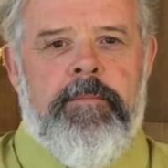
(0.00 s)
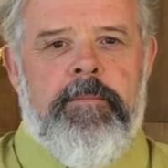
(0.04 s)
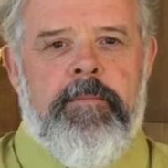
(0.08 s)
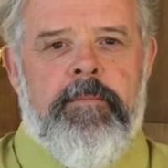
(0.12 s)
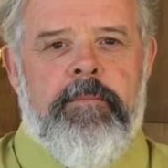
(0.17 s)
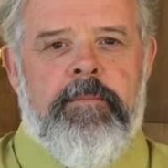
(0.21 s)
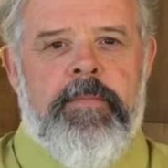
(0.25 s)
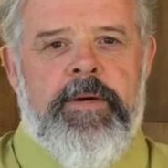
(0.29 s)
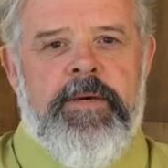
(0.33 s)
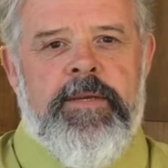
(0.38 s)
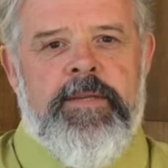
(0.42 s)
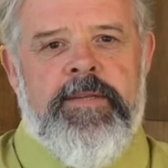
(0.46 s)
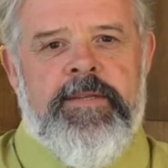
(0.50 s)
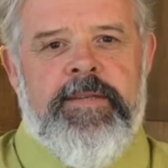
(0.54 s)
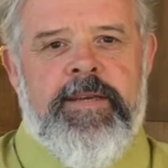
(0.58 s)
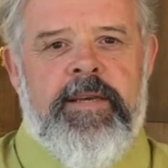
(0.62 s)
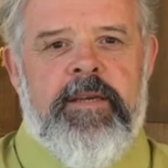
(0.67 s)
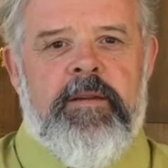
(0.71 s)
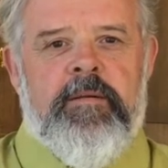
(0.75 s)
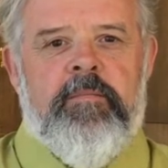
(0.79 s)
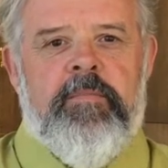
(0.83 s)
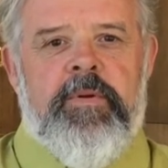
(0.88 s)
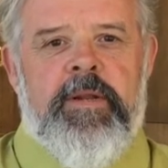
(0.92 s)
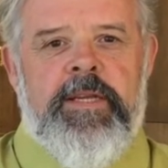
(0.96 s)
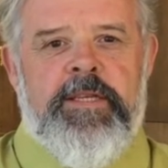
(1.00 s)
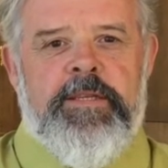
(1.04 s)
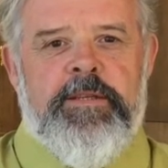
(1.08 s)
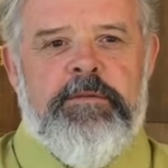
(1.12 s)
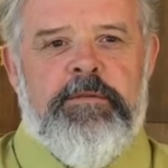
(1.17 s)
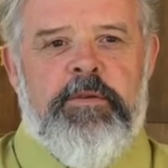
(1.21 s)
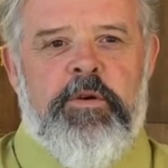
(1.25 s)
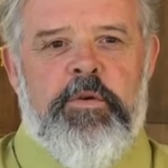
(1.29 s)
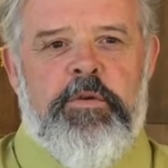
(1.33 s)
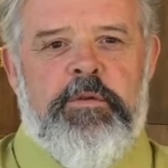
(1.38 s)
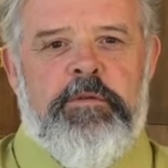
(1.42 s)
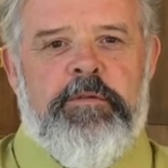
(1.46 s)
my second place of
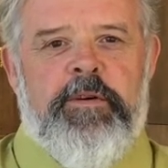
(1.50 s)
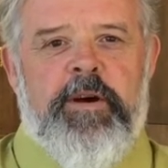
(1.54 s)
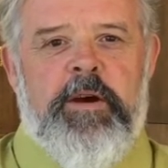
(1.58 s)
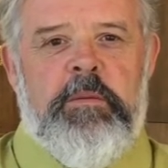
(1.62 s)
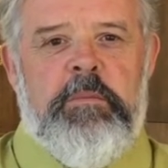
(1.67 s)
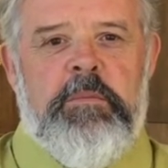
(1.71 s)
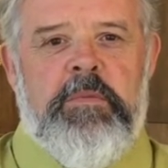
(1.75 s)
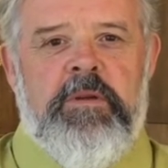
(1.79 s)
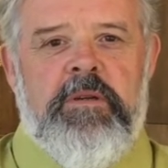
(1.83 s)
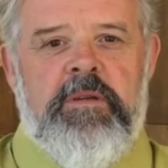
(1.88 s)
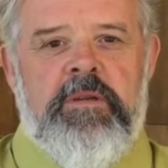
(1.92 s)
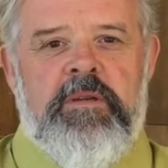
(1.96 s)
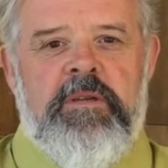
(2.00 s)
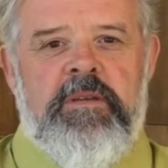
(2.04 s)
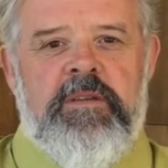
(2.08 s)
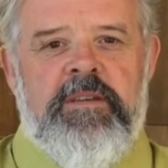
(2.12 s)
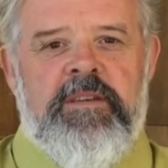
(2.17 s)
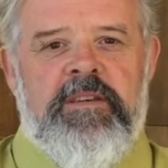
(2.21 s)
confinement,